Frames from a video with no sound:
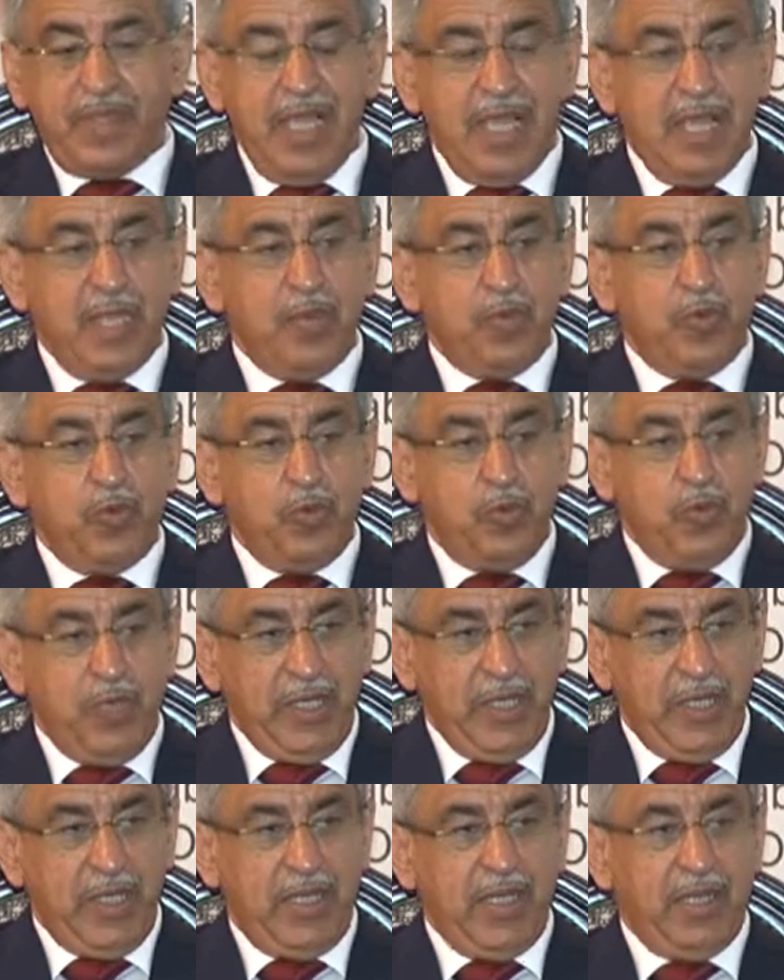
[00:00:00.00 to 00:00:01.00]
And
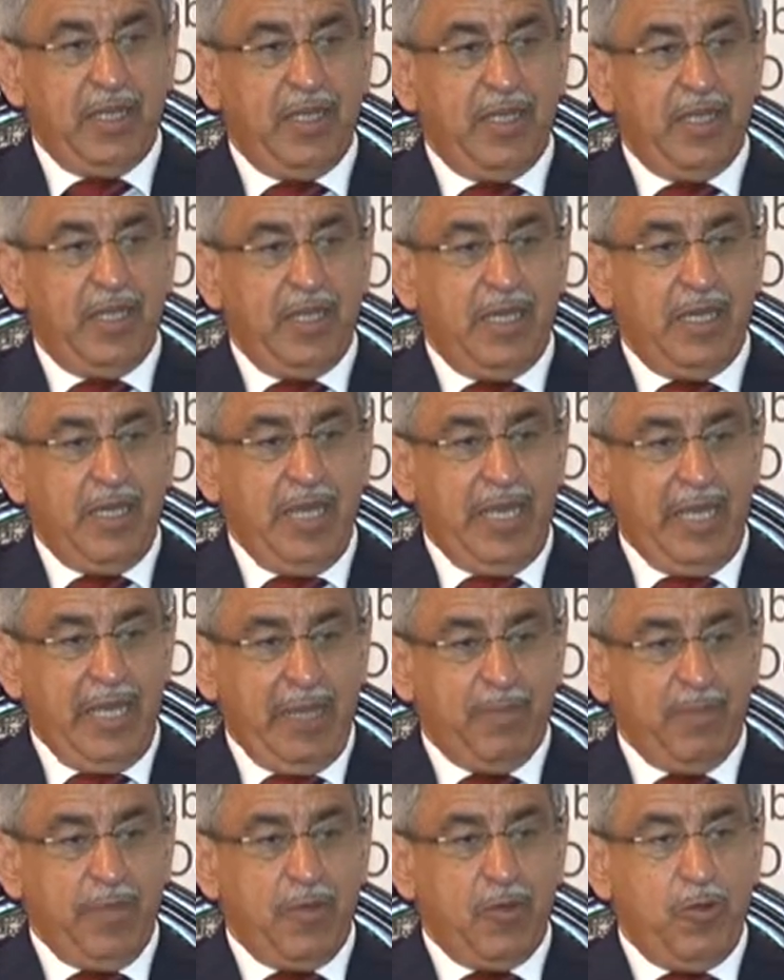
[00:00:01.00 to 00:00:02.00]
we
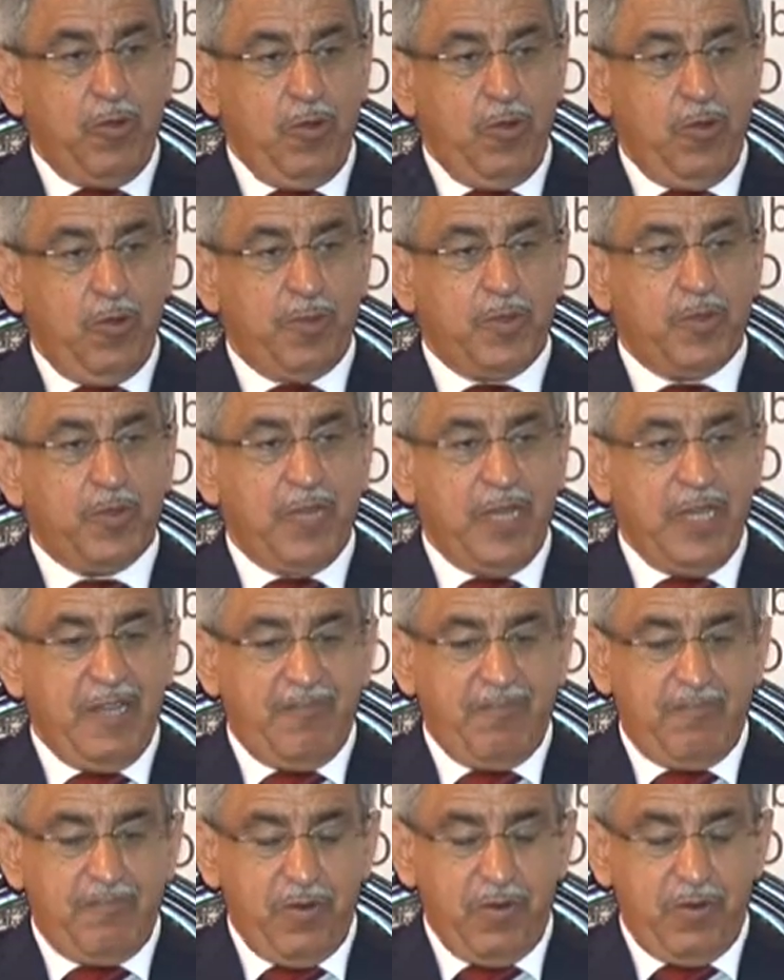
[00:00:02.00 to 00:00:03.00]
aim and hope to
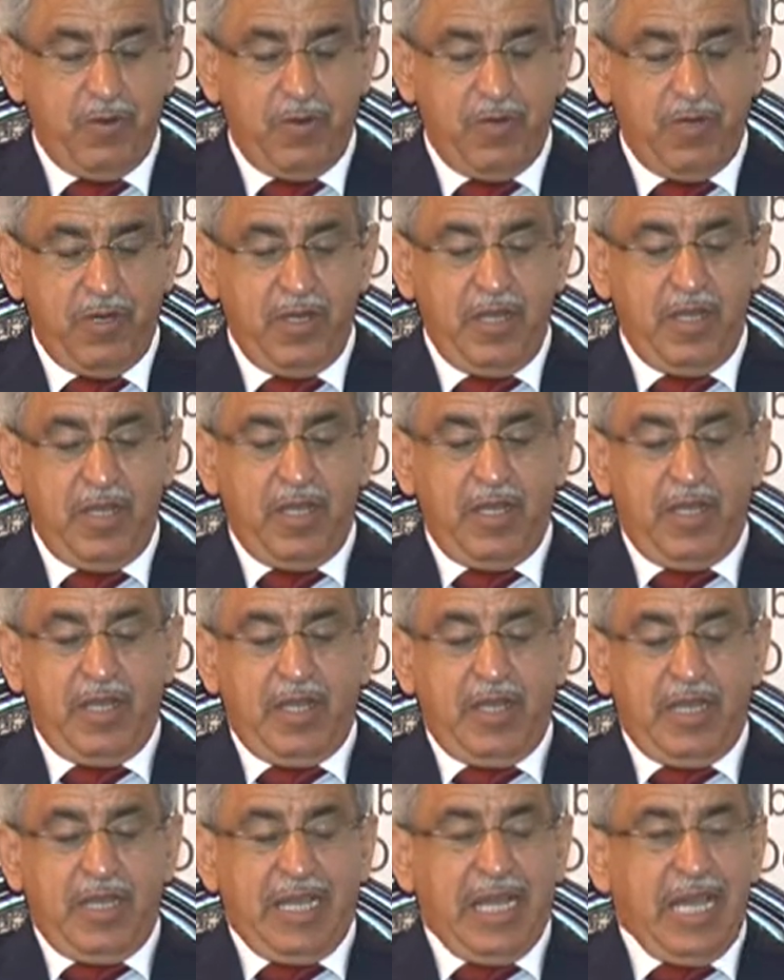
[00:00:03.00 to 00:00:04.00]
have more.
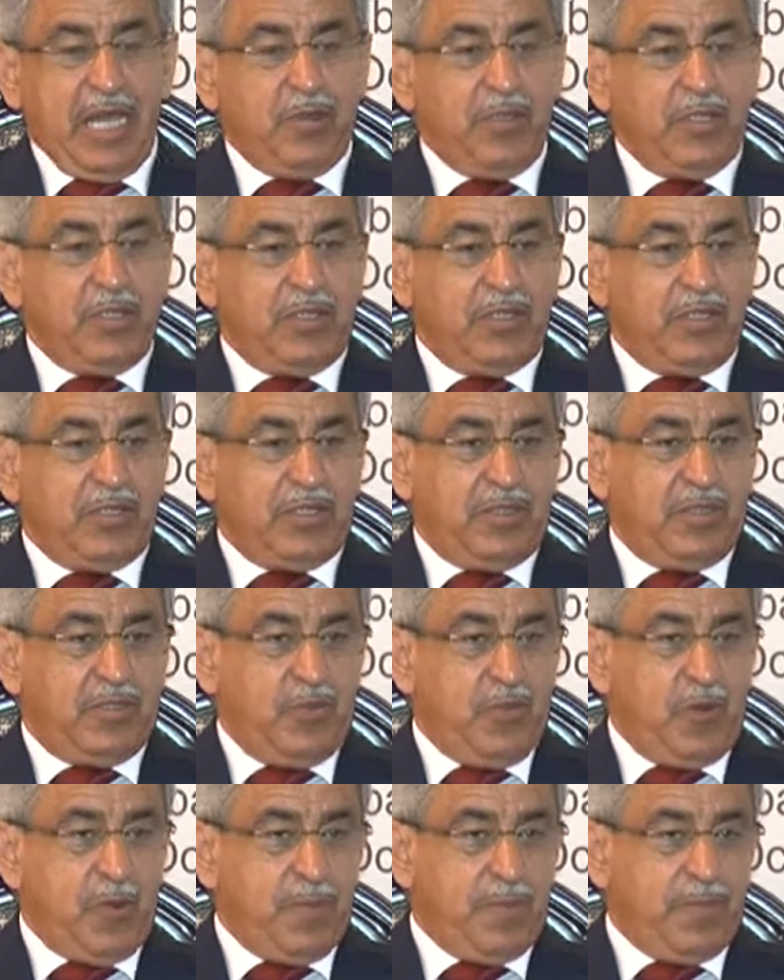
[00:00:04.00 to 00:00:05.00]
I would
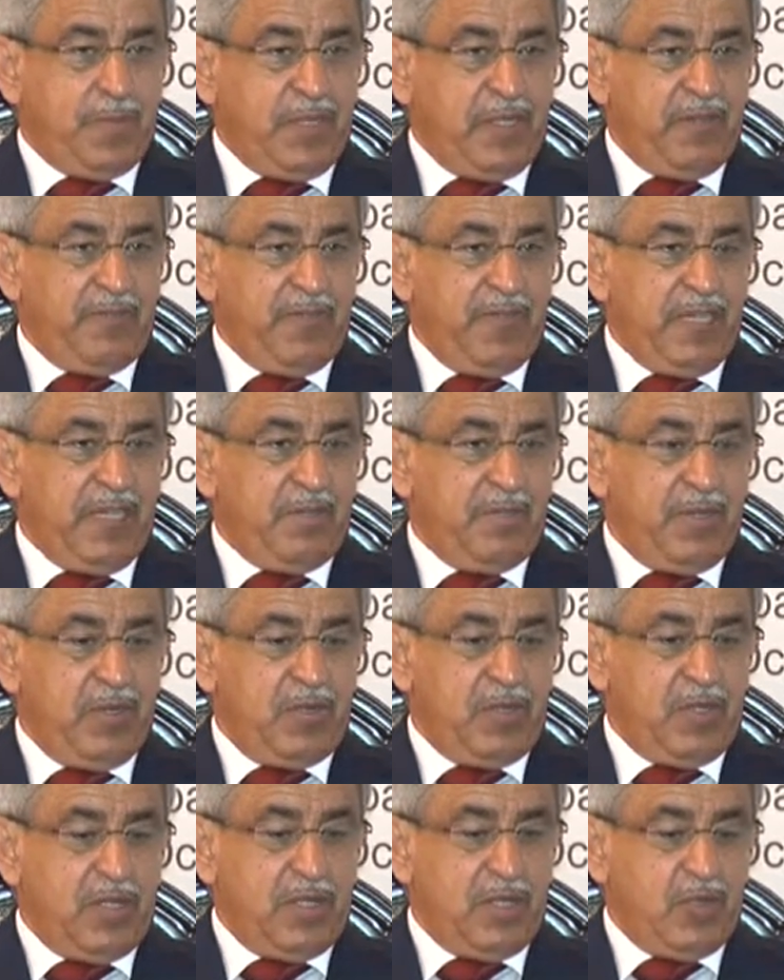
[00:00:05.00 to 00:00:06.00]
talk briefly
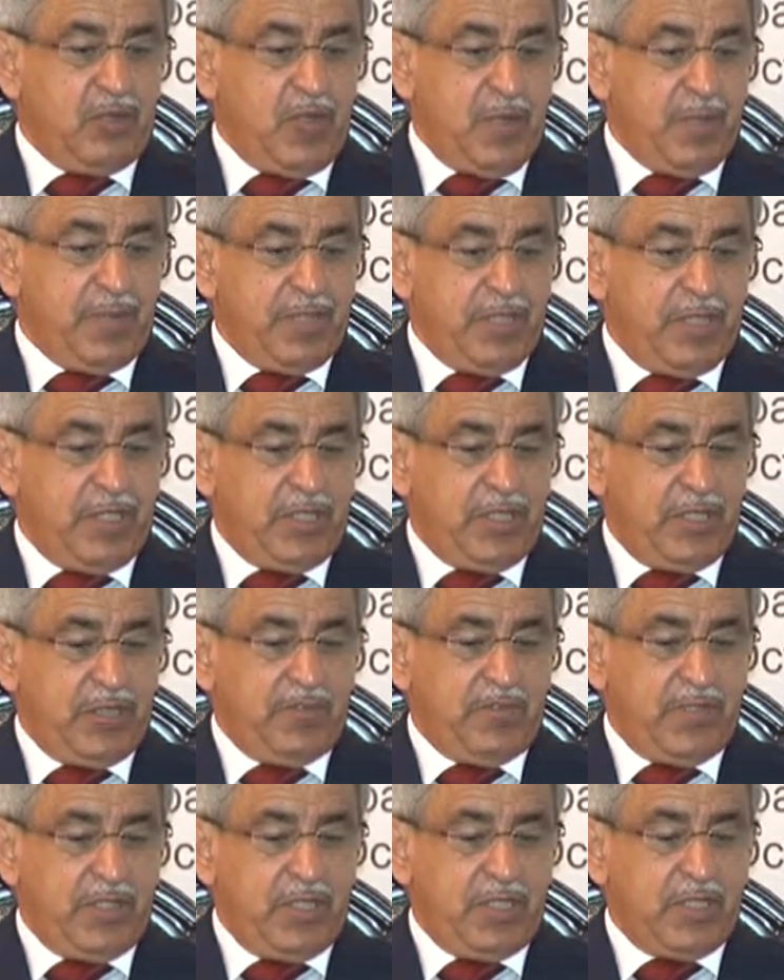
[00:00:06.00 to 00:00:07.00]
about the cooperation
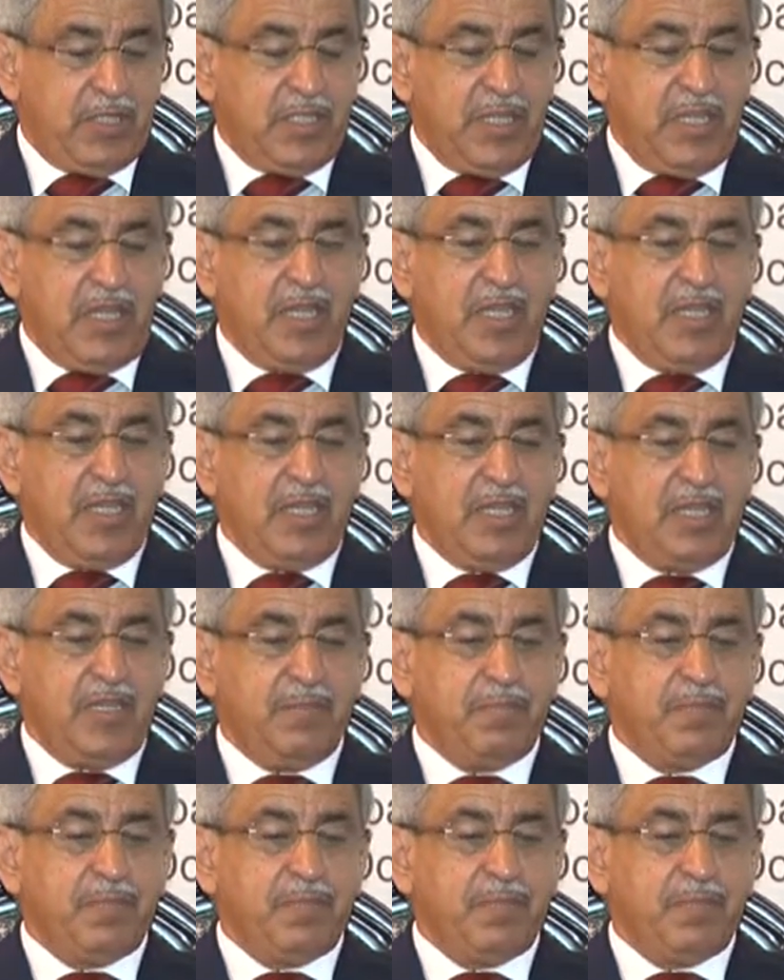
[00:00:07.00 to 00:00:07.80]
first, and then